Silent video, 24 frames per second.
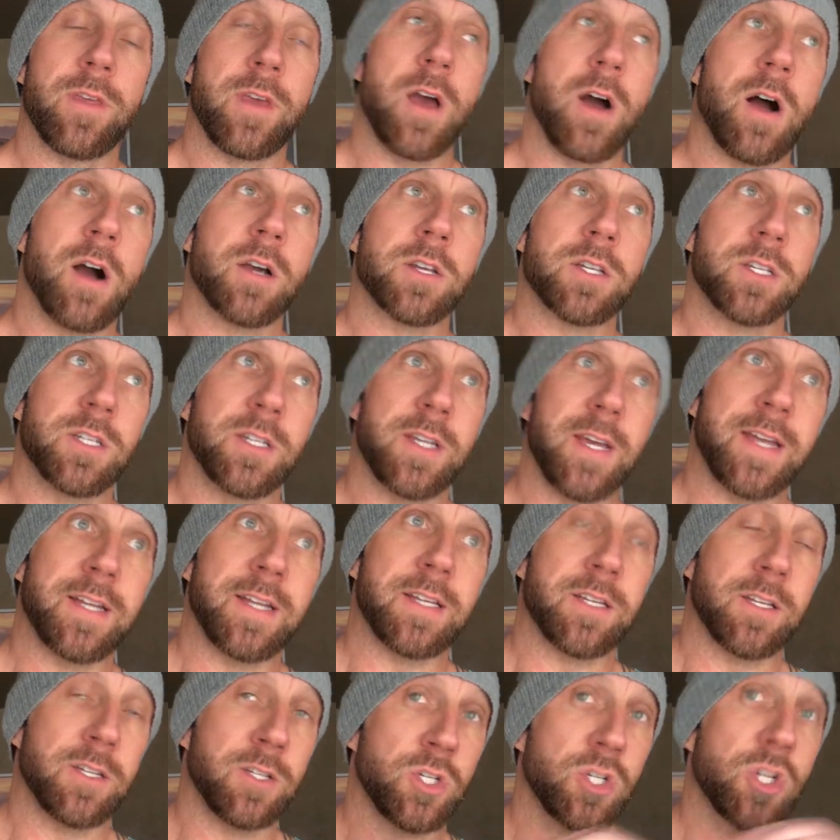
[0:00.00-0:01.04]
the auction day
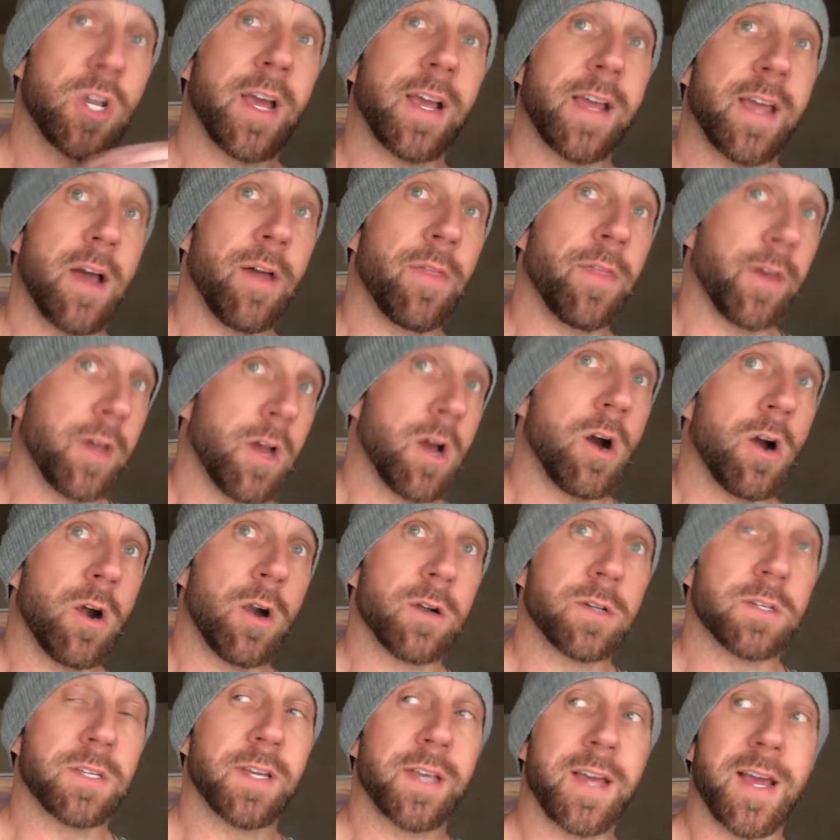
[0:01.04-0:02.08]
to check out the
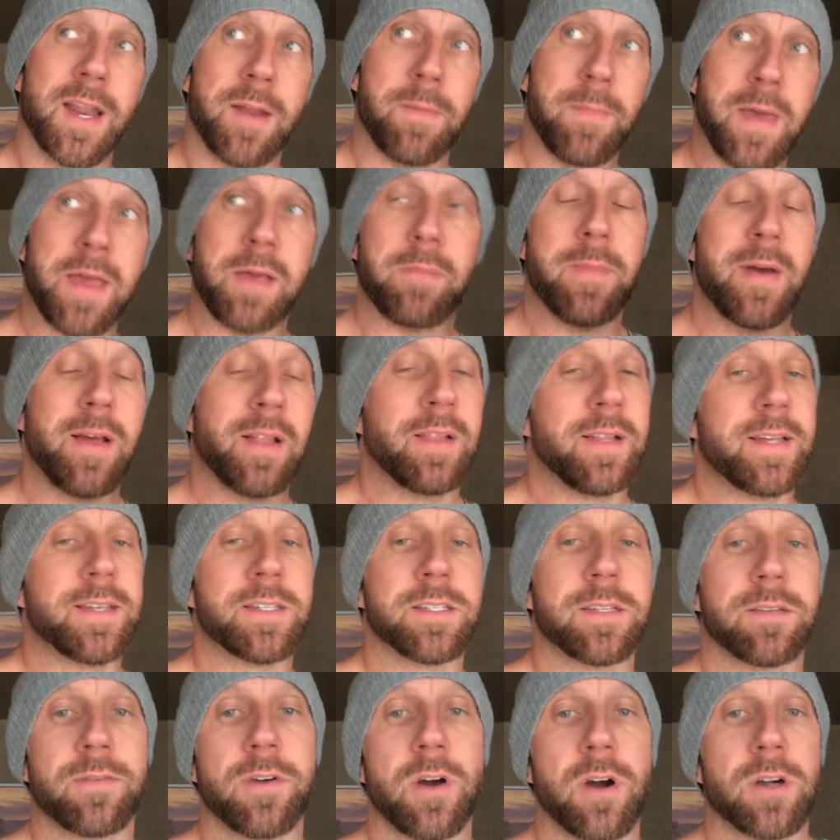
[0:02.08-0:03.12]
cars and kind of make my
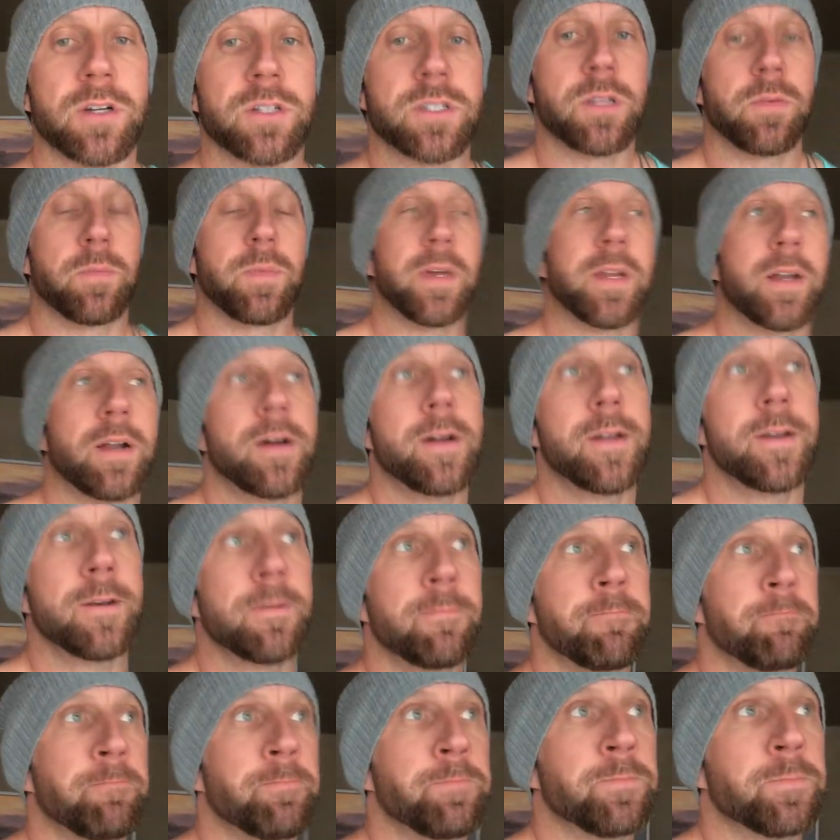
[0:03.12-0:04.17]
list of cars to bid on.
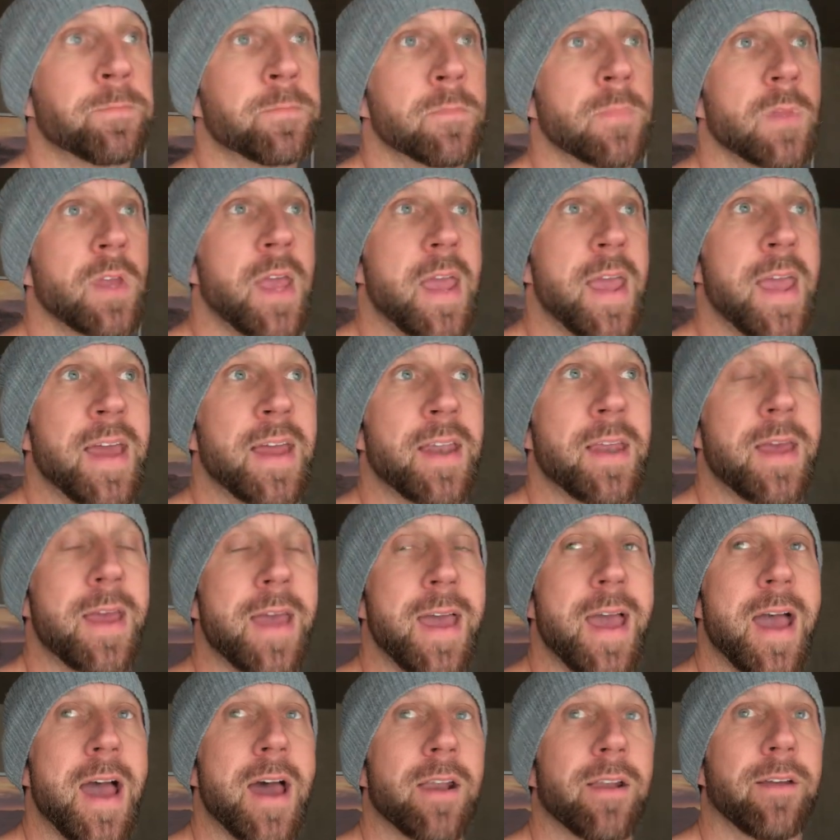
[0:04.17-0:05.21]
And
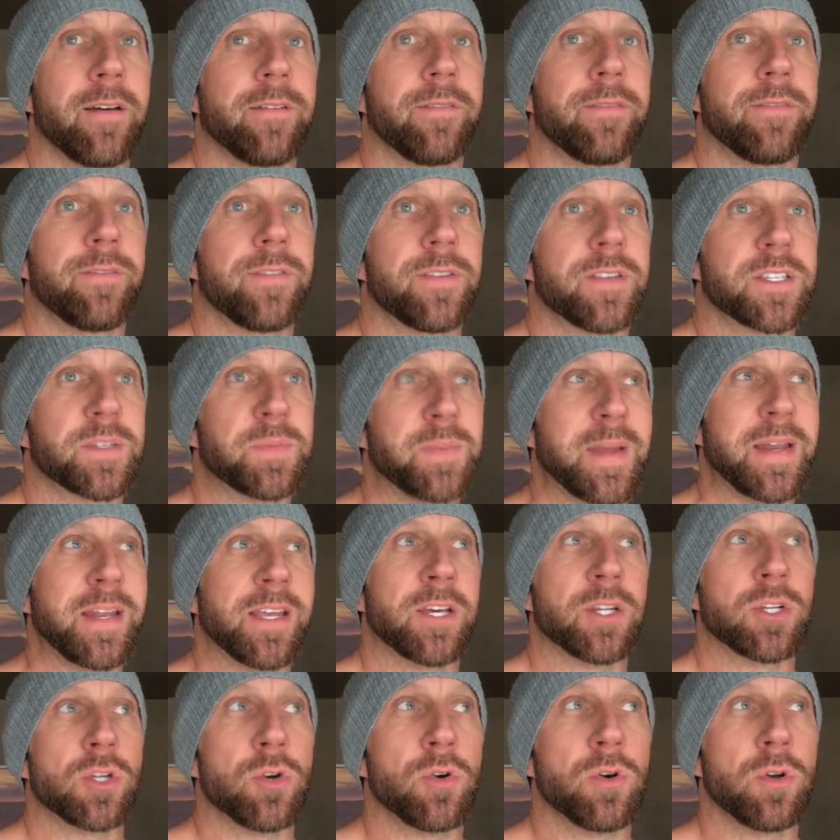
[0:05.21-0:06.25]
out of
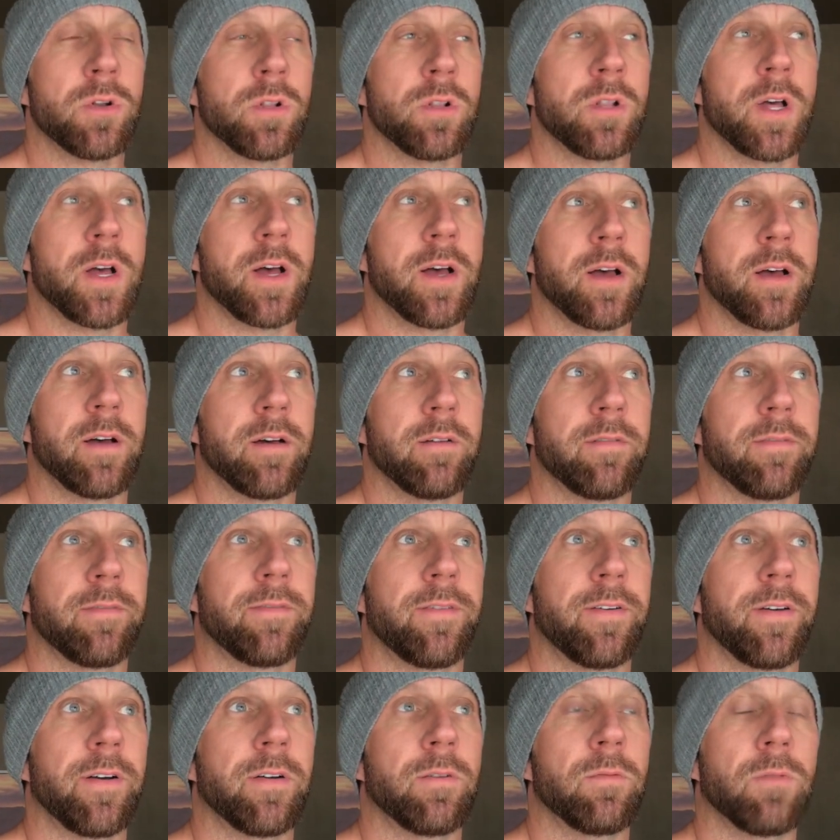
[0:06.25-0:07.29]
spending a total
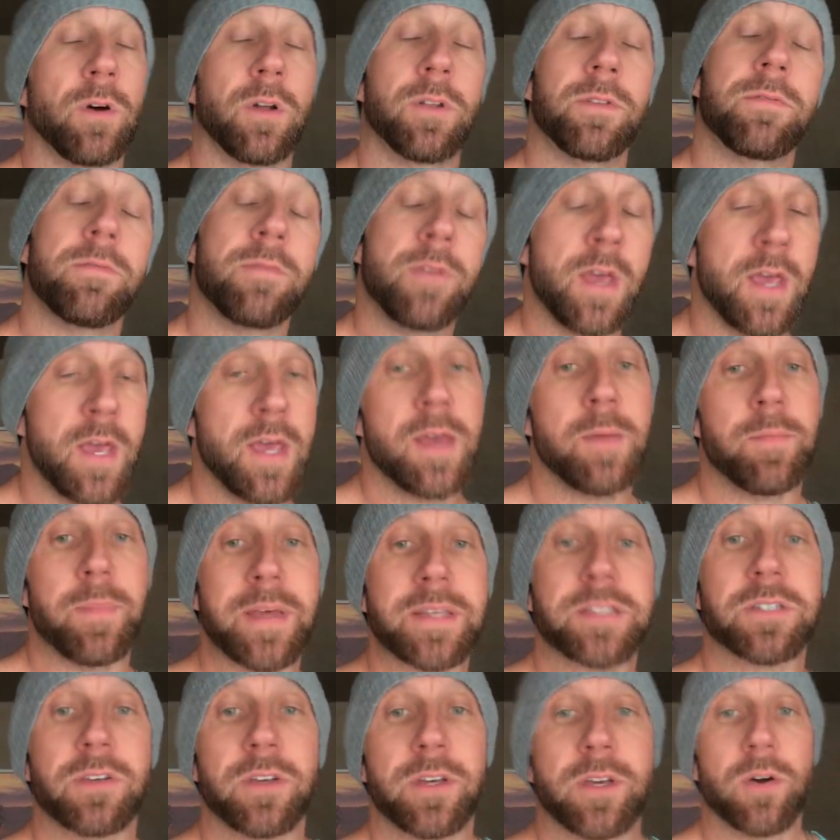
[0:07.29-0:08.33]
of, well,
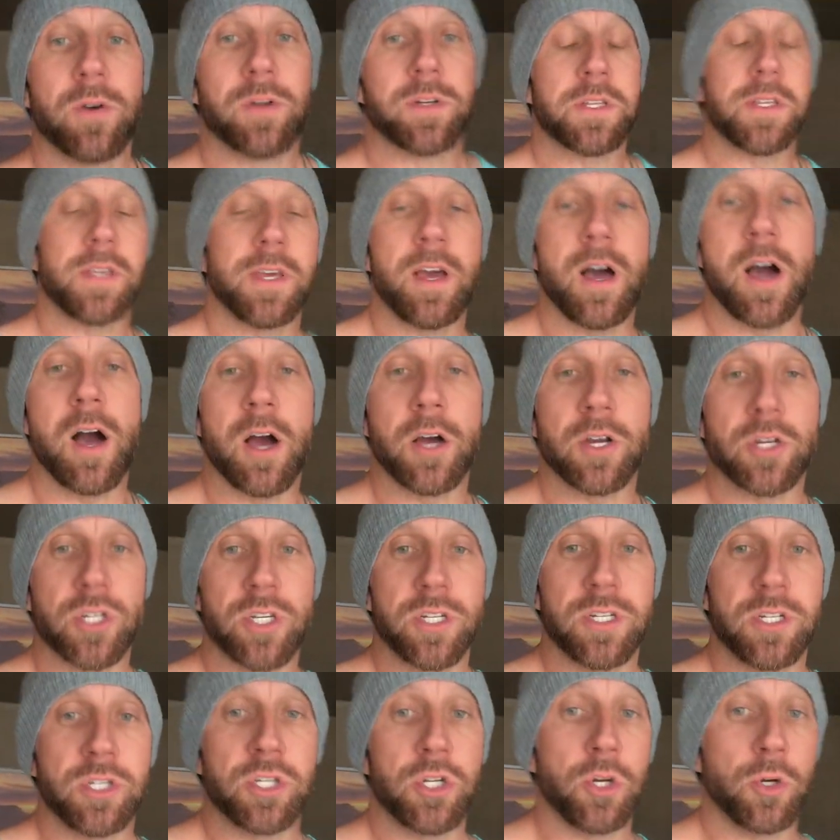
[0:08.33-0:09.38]
basically going to the
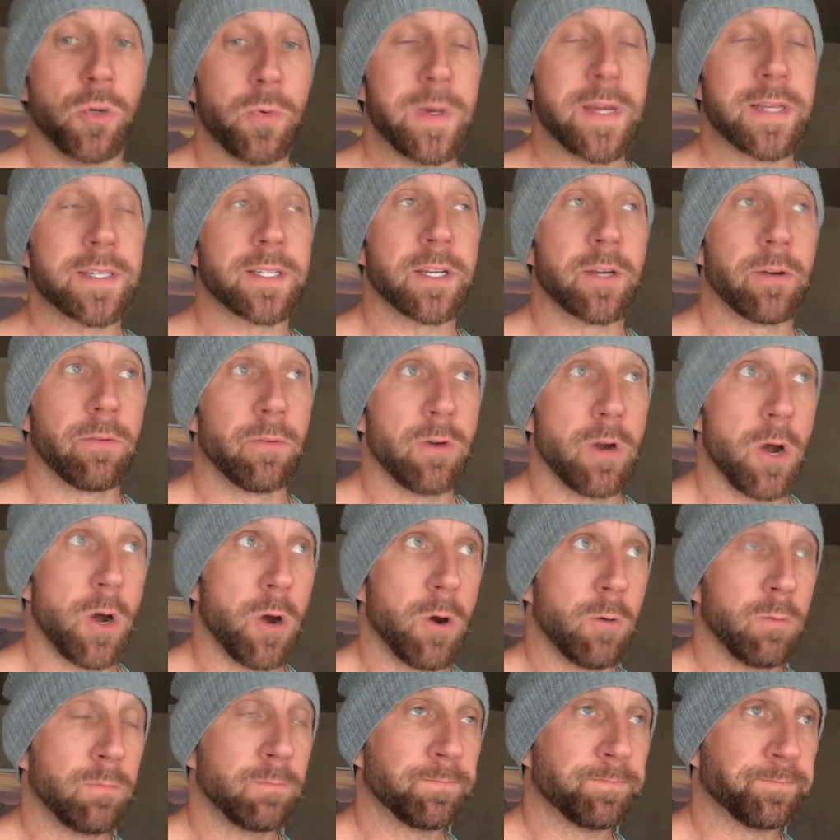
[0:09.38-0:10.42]
auction 2 weeks in a
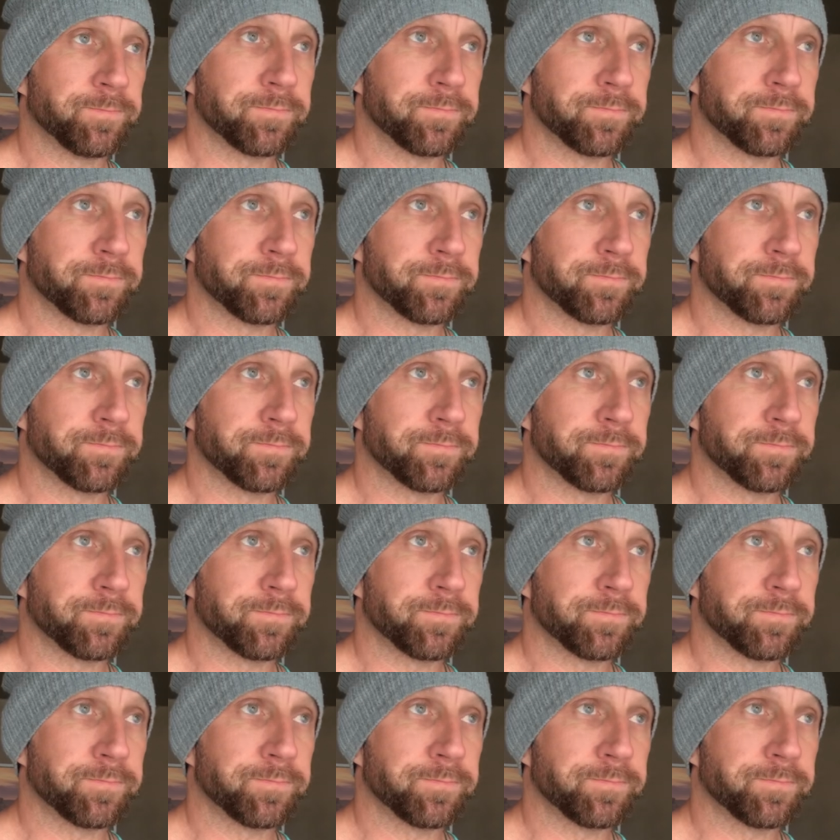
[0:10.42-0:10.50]
row,